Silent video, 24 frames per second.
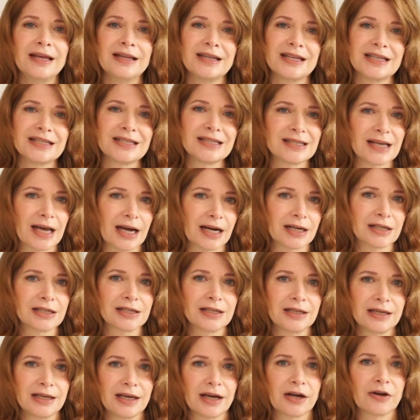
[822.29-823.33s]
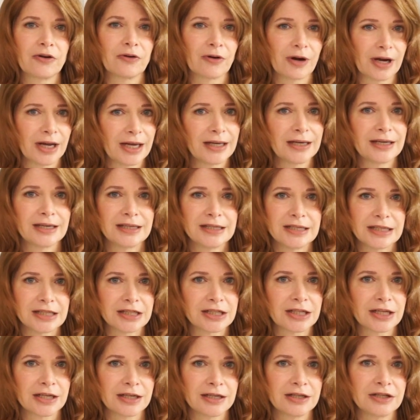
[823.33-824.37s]
this is actually a great
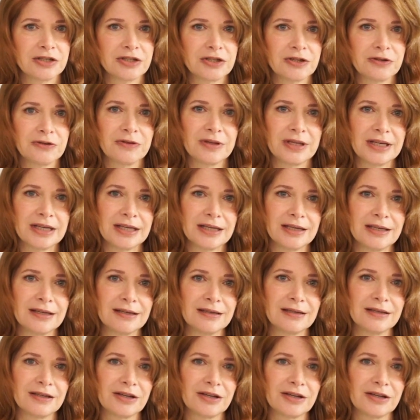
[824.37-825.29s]
addition to the,